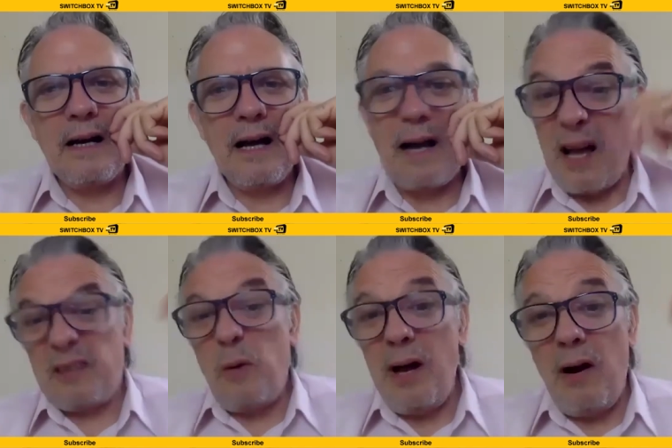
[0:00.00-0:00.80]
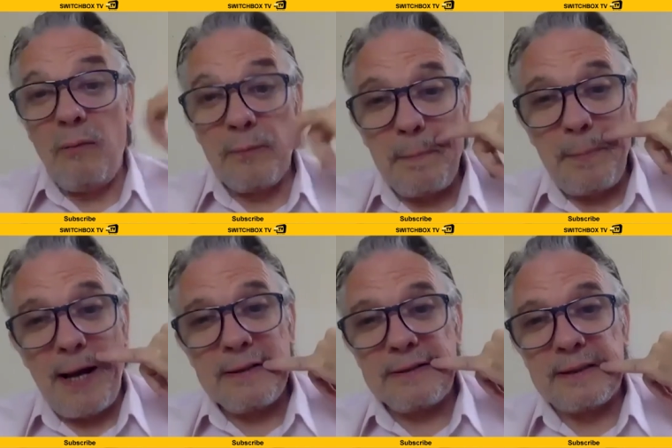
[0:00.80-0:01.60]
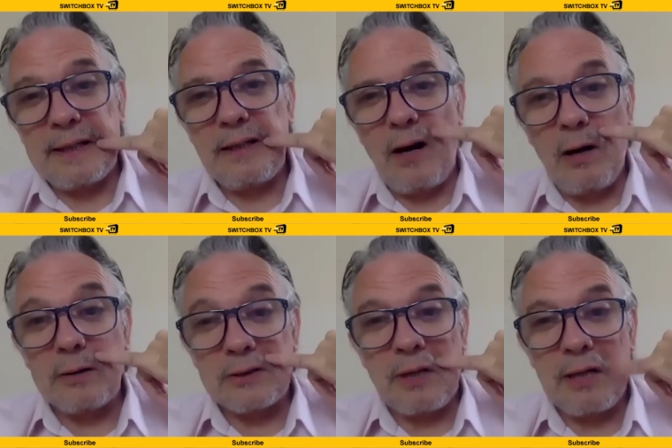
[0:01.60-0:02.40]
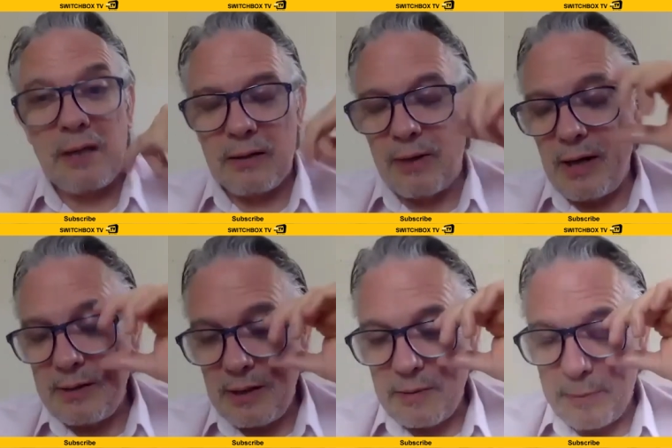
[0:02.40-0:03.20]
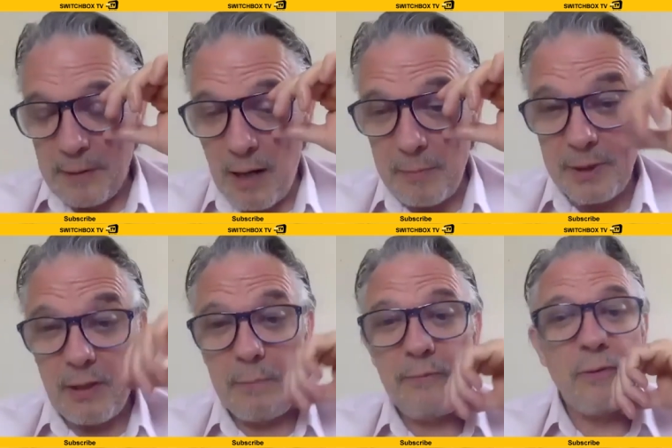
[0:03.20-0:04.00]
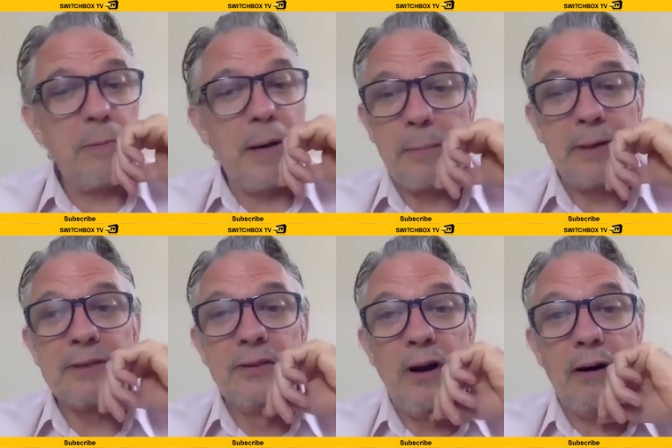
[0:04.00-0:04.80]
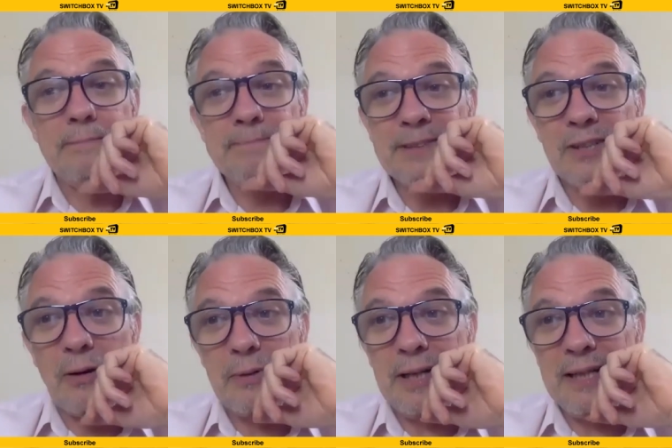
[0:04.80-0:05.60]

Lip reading: And quite often the bands think, oh, it's great, a great idea to put comedy on before a band, but it's not. It's not really.